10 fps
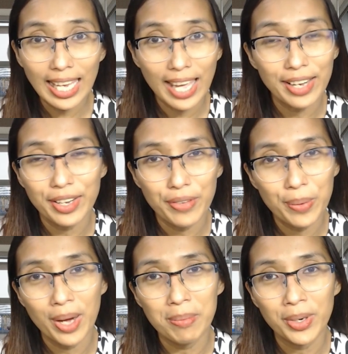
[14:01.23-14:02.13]
And if you
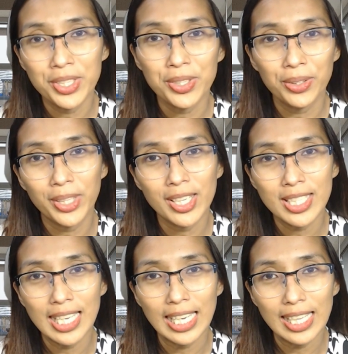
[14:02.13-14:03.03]
want more
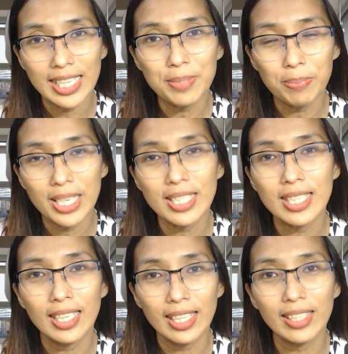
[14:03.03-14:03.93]
tutorials like this, please
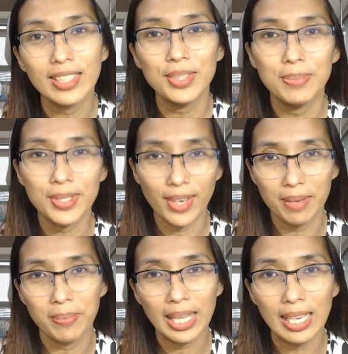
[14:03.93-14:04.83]
click the
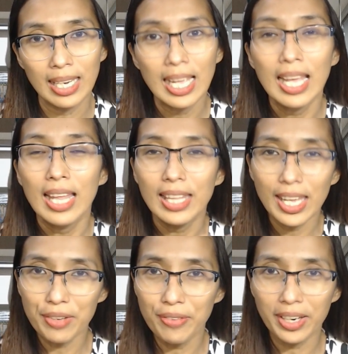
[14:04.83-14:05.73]
subscribe button.
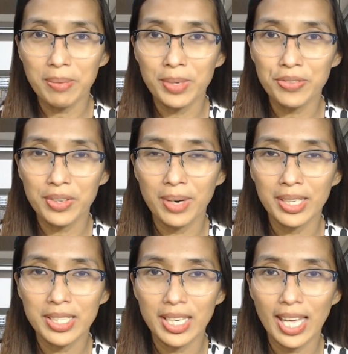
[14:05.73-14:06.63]
Thank you very much for
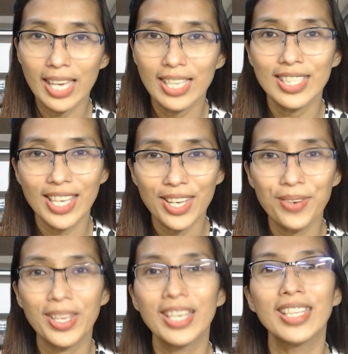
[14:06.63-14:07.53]
watching, and see
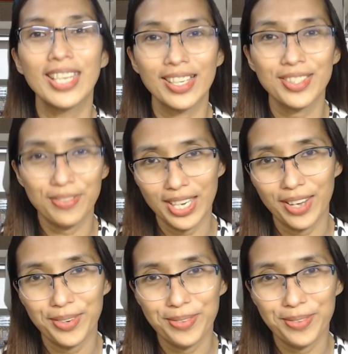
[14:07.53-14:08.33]
you in the next video.